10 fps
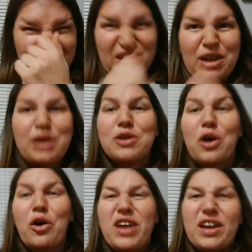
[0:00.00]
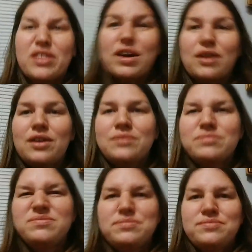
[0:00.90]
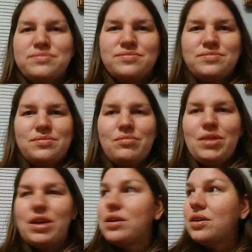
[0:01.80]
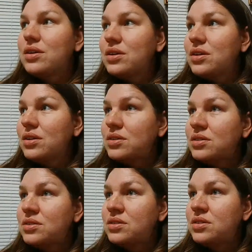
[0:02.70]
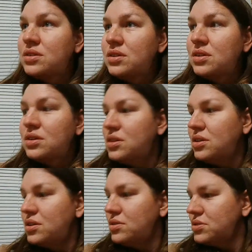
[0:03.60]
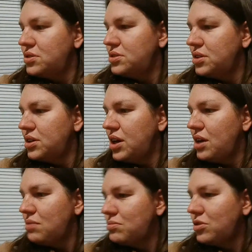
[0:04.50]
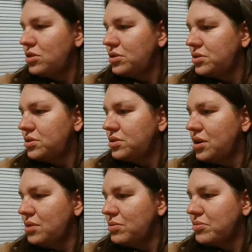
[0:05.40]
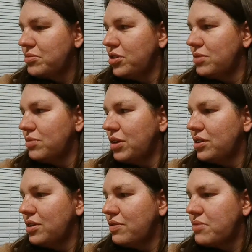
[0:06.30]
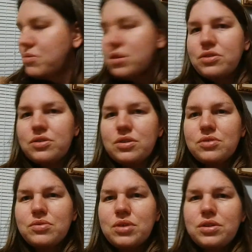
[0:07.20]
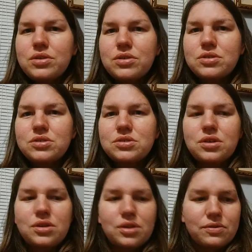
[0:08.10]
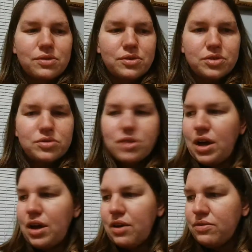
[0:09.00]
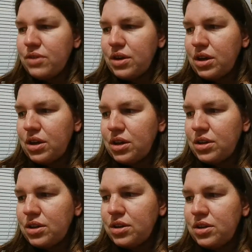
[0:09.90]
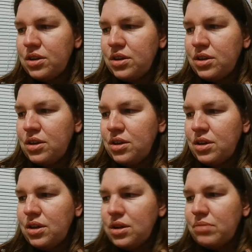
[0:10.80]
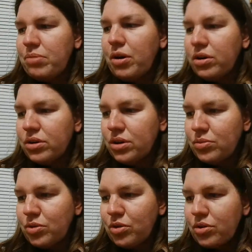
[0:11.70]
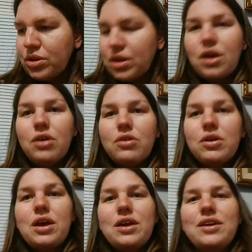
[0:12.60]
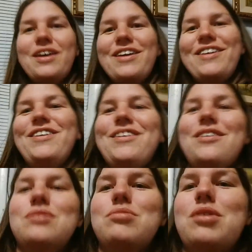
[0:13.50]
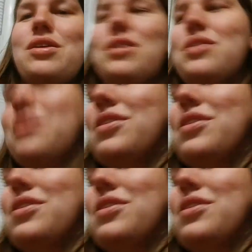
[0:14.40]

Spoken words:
it's cold out there. But yeah, I should say I had more done, but most of my stuff I've been doing is research on 4-wheel drive and part numbers. And oh, hey, you guys might like this. I